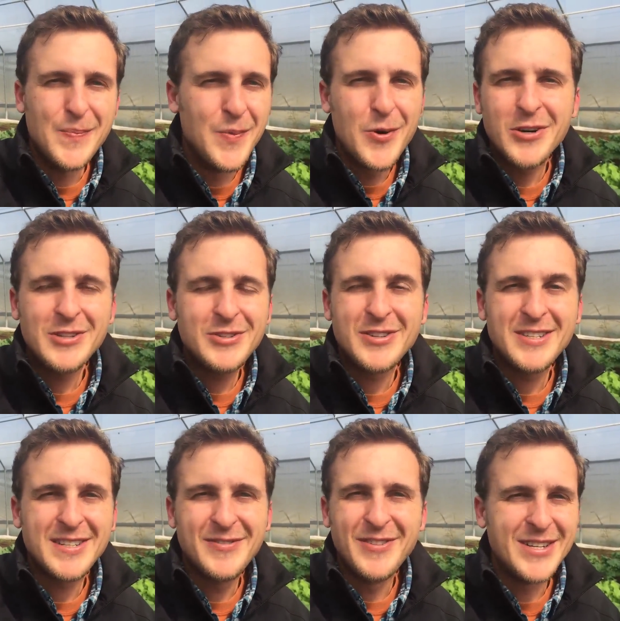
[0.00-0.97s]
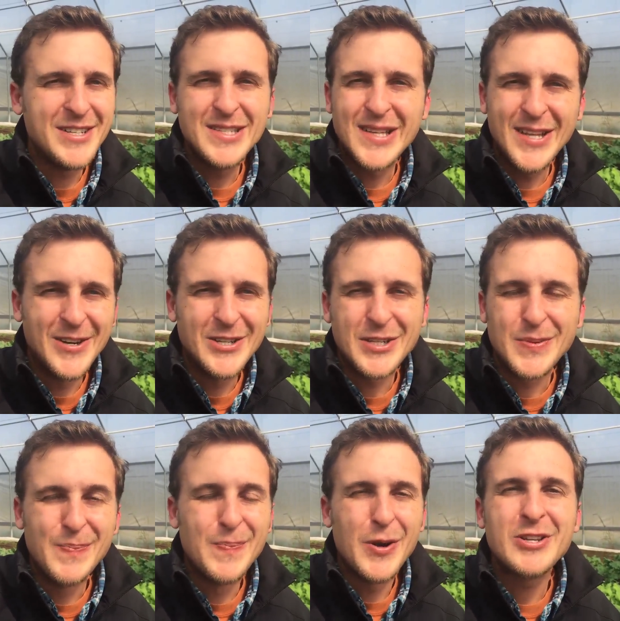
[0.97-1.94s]
more nutritious veggies that are
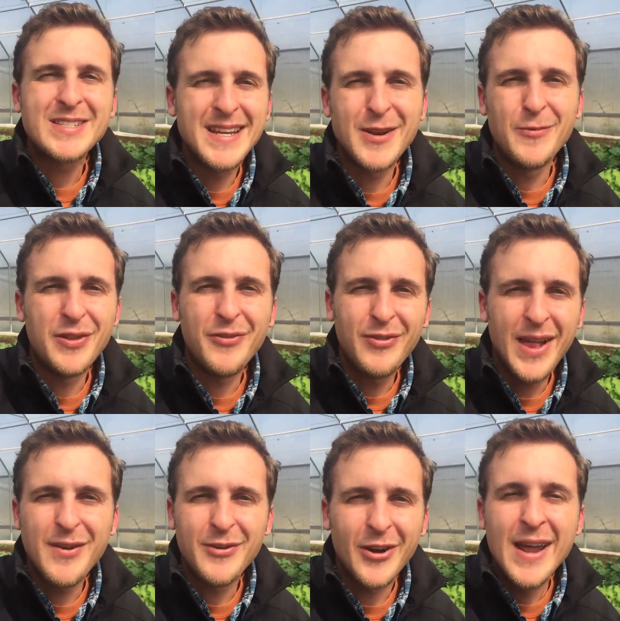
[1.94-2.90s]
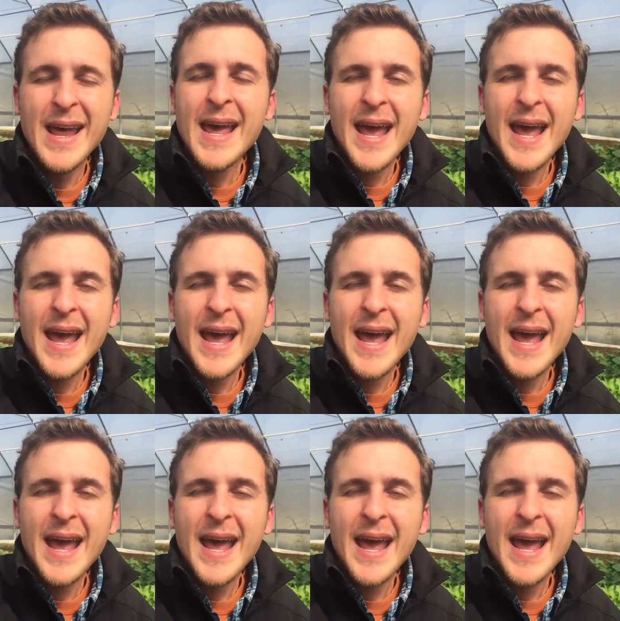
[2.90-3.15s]
just bursting with flavor.